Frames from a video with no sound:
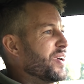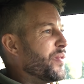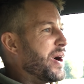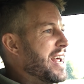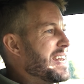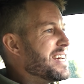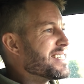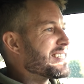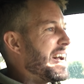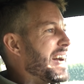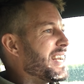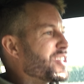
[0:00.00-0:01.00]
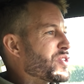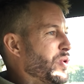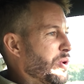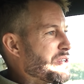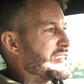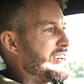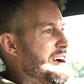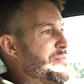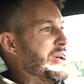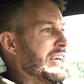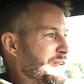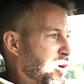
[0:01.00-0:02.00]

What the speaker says: when is that exhaust coming?